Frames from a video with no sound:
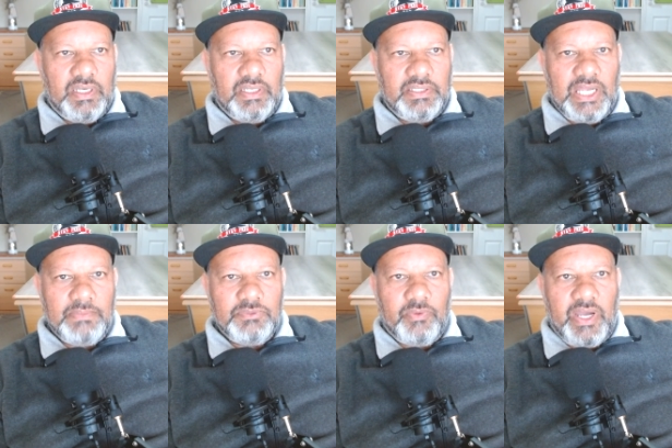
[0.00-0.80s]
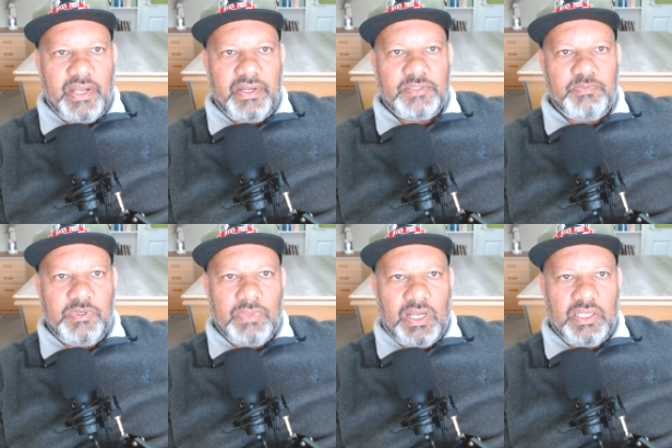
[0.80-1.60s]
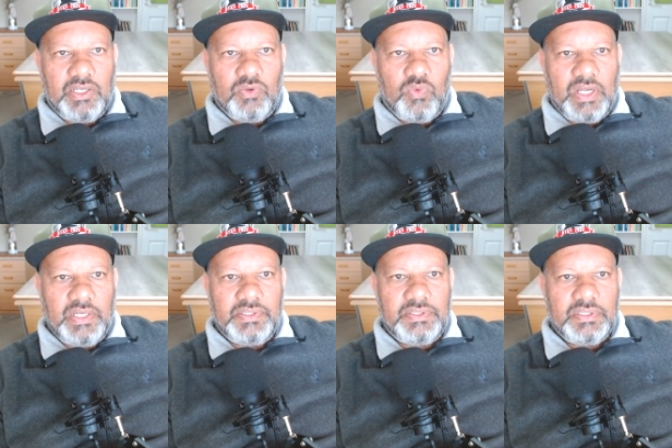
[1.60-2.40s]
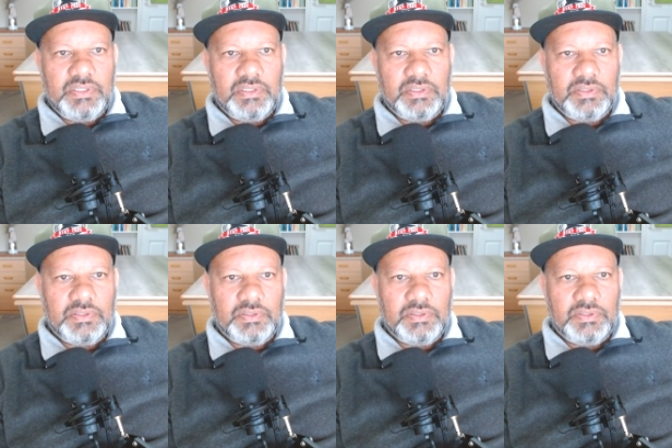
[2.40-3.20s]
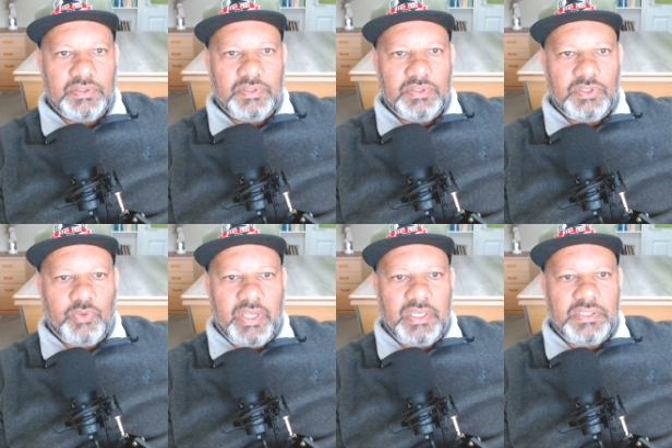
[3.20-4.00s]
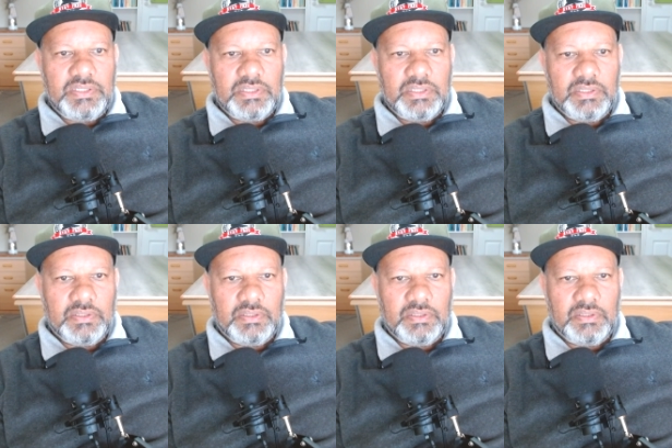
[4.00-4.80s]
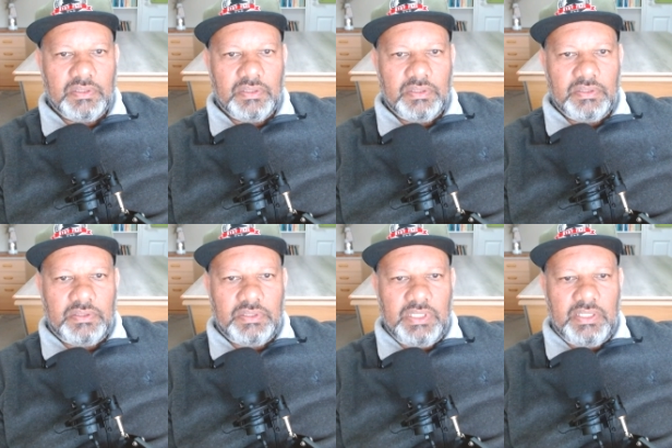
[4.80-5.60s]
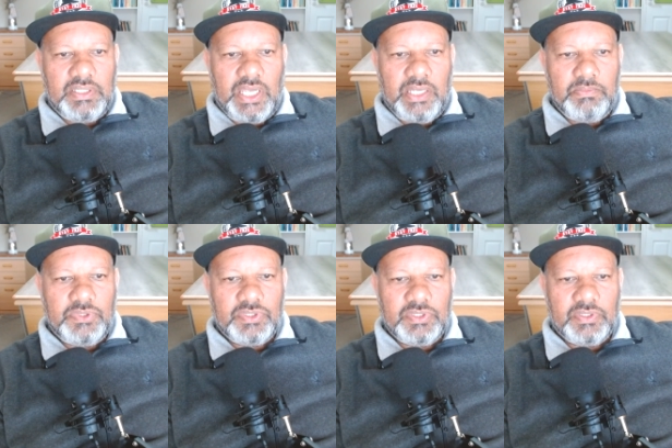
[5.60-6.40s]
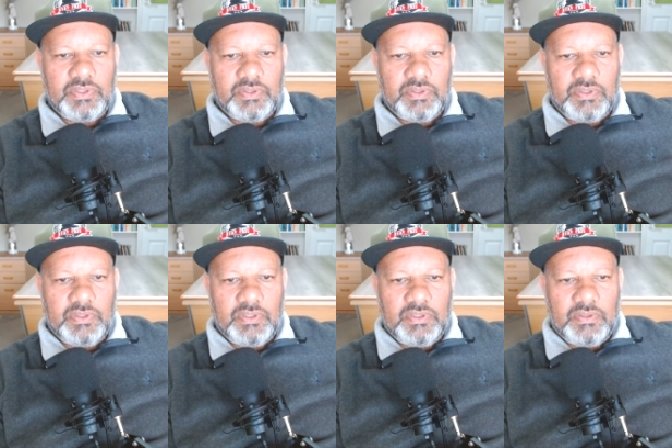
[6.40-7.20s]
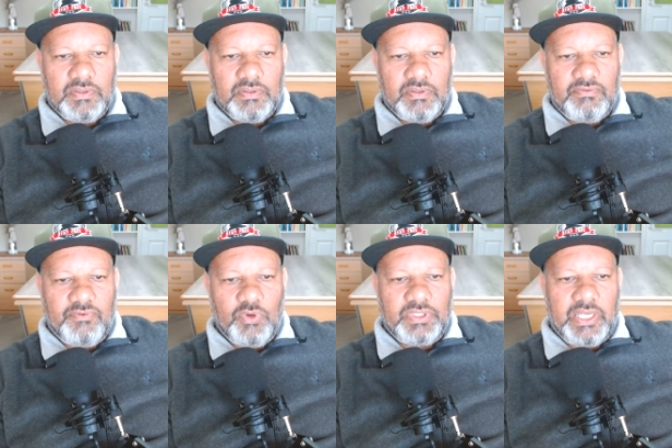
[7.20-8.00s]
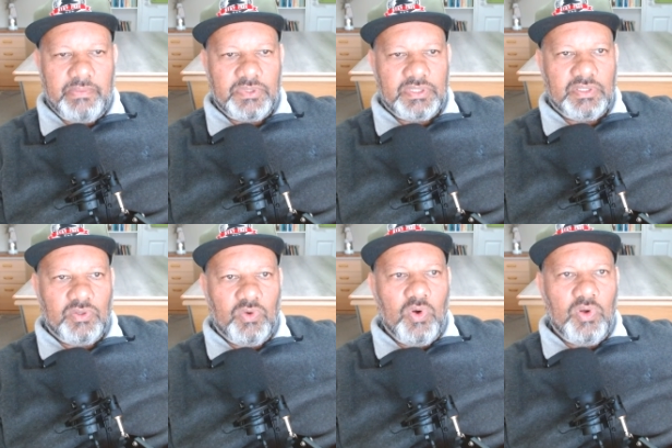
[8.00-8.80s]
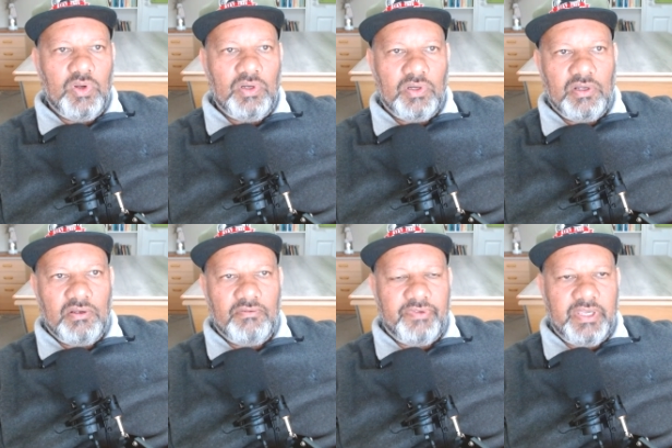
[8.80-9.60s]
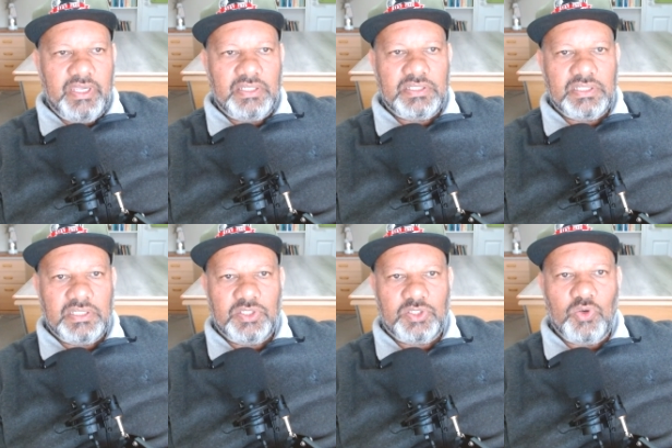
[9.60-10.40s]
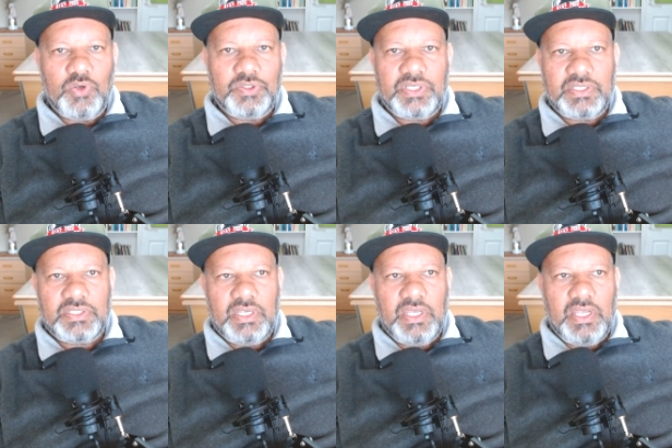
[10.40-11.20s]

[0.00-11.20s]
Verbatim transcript: It comes from Anas bin Malik once, twice, three times, four times. All of its sources